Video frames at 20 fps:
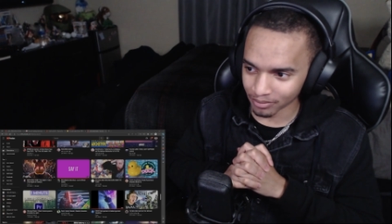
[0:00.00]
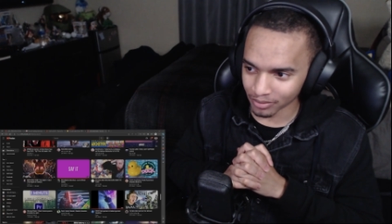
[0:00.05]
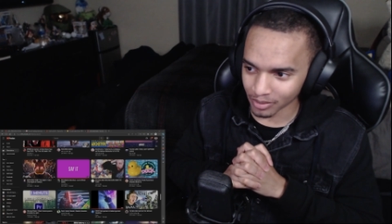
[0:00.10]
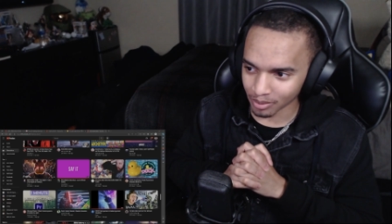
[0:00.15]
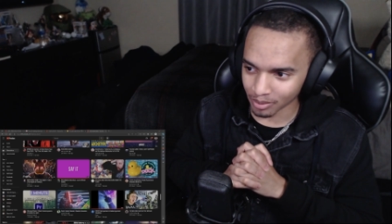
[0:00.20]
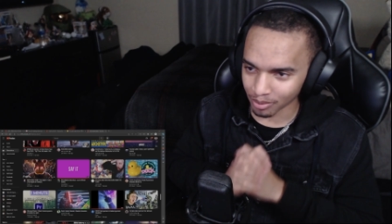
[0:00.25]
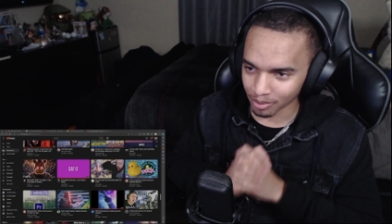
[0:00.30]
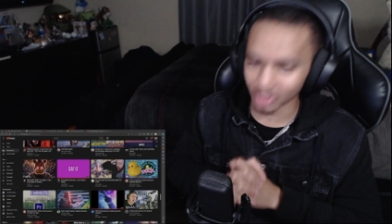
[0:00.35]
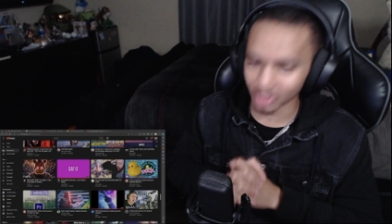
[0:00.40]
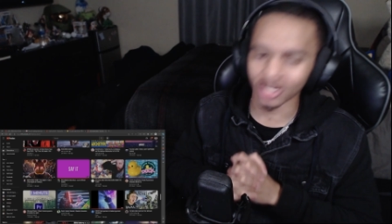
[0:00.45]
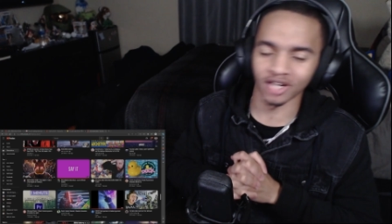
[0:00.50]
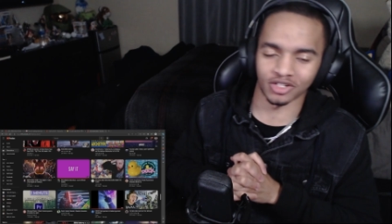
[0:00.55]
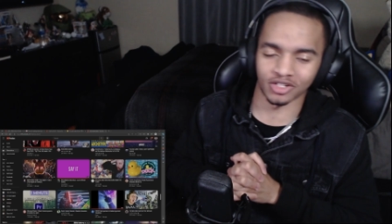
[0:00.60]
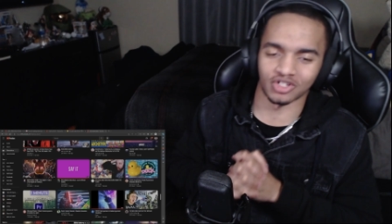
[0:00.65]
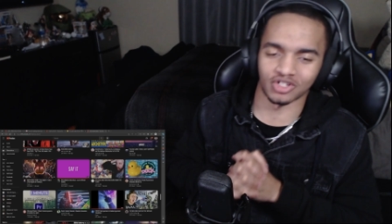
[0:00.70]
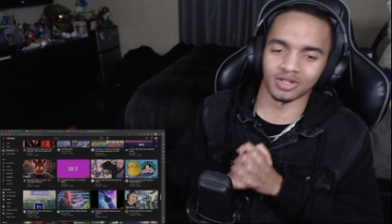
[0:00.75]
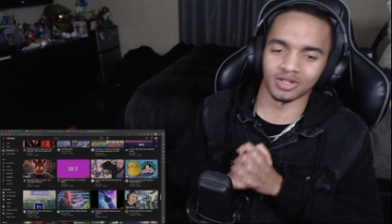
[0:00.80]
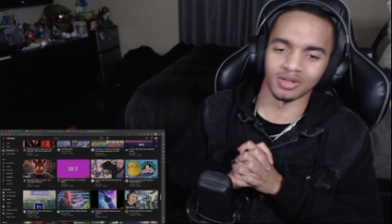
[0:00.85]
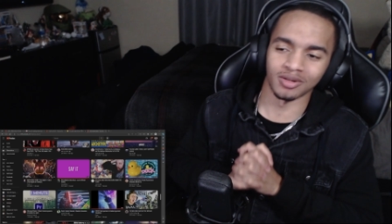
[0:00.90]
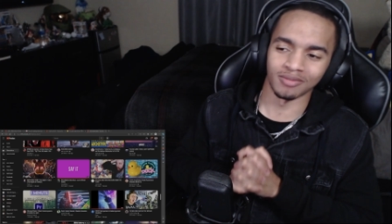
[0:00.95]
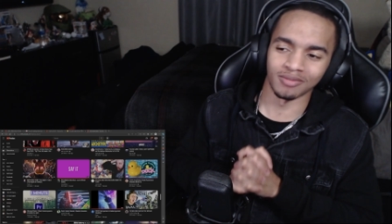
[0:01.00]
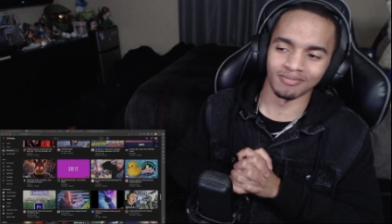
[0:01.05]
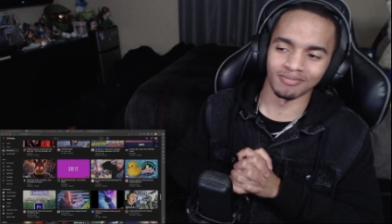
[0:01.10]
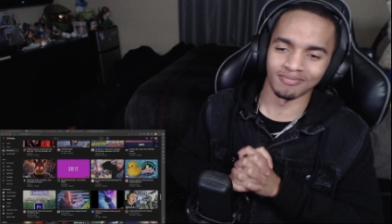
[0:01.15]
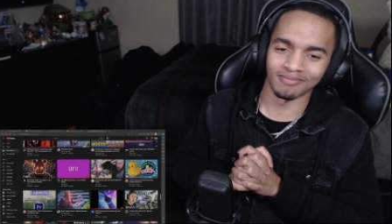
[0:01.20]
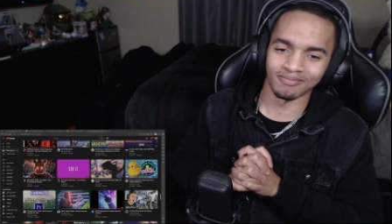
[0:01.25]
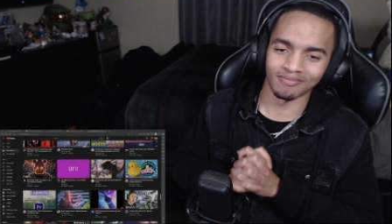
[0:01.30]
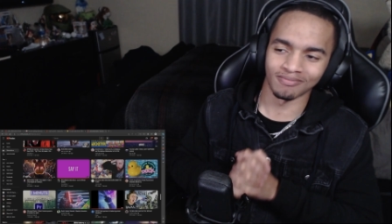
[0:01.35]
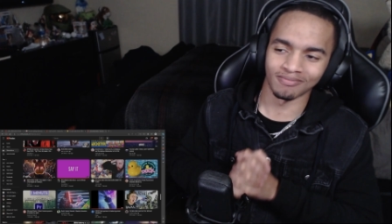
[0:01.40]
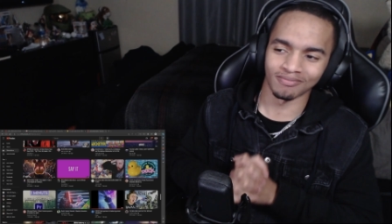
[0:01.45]
production.
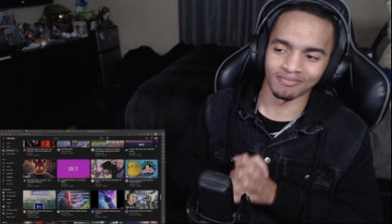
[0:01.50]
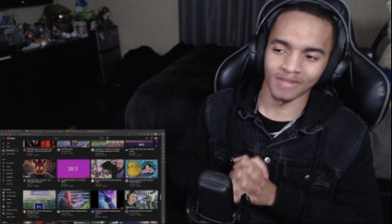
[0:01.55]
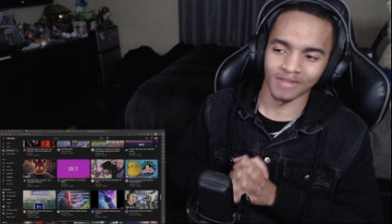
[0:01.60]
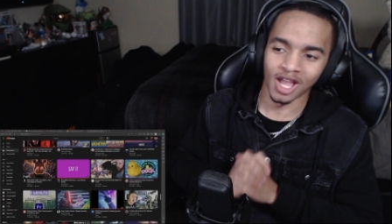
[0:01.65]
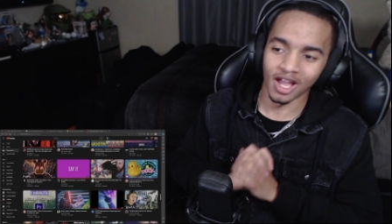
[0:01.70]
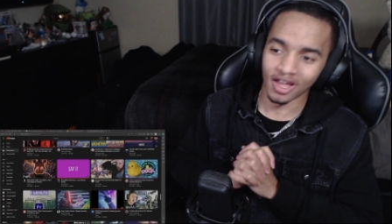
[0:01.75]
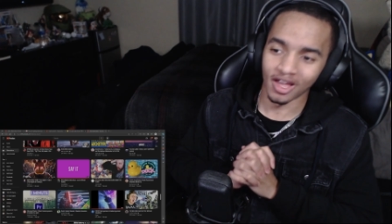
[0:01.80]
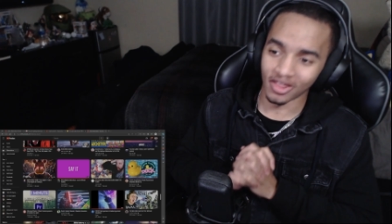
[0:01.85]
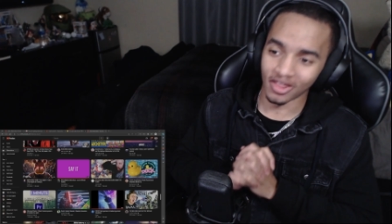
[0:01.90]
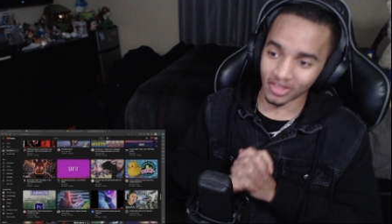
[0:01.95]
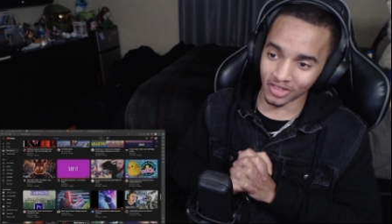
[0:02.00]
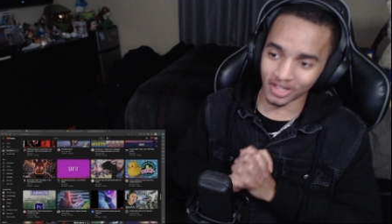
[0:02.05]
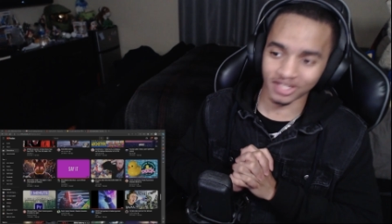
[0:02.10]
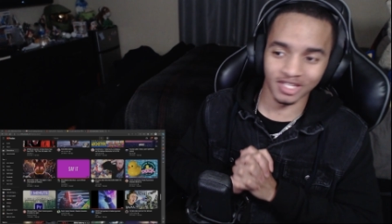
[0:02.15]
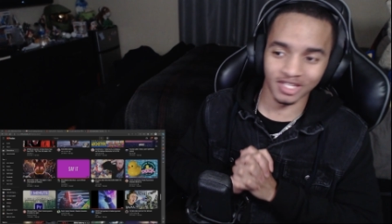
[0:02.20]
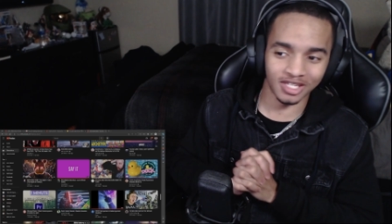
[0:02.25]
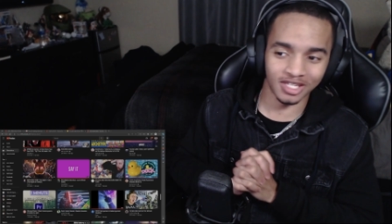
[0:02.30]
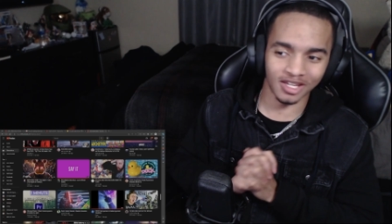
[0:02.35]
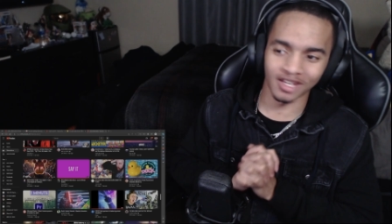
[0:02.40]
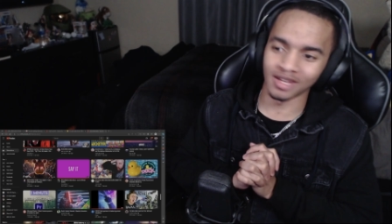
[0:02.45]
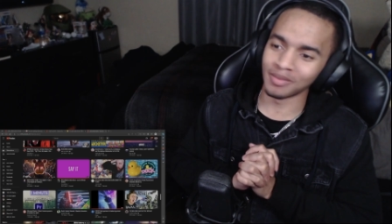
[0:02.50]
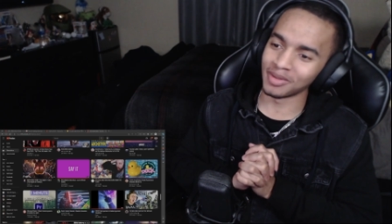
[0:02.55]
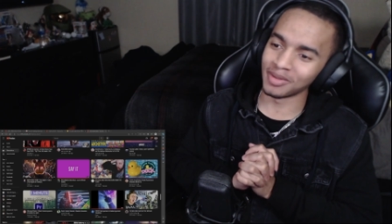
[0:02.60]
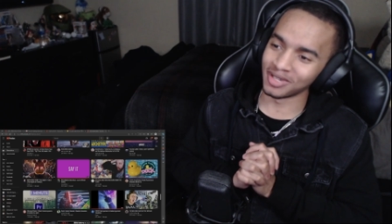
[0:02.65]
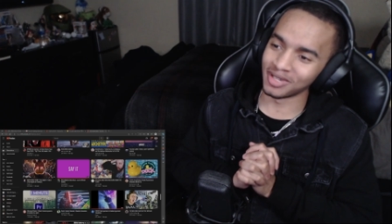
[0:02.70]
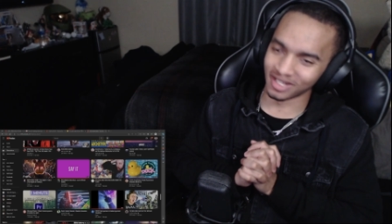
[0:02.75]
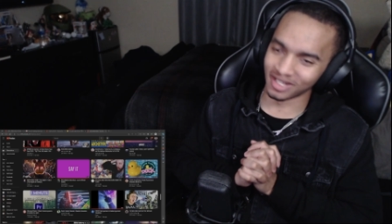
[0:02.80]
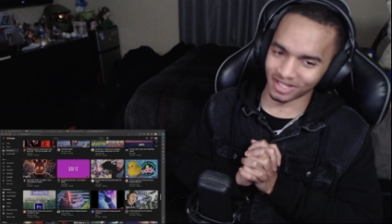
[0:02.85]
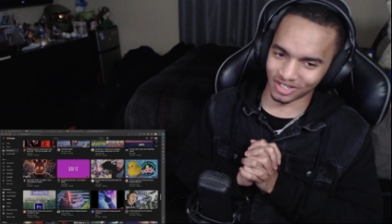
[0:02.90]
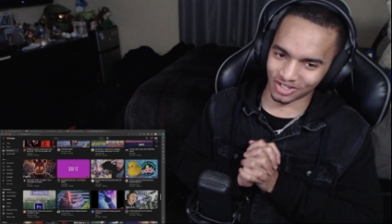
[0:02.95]
This is gonna be
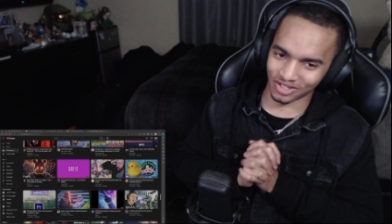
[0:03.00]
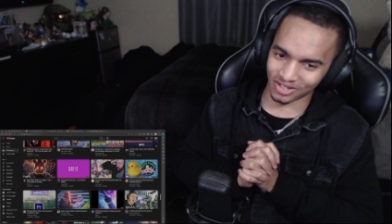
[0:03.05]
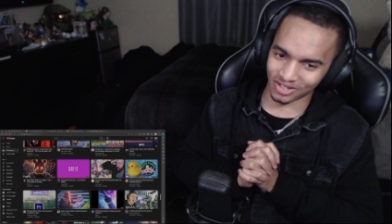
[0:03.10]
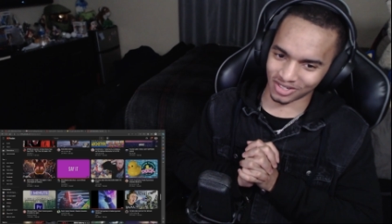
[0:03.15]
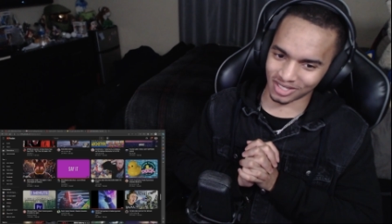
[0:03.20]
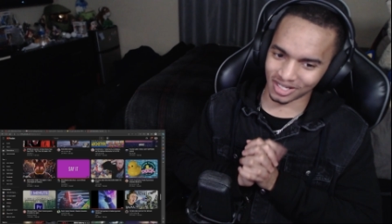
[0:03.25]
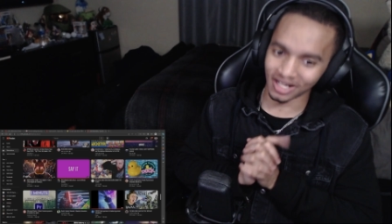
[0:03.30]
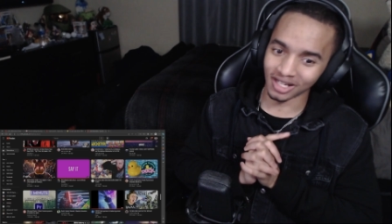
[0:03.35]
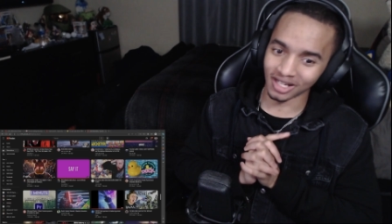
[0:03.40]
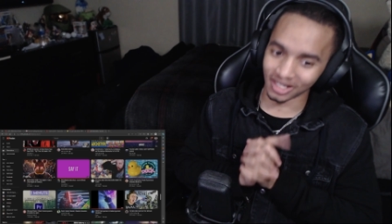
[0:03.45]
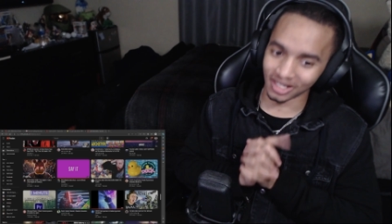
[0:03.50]
delicious.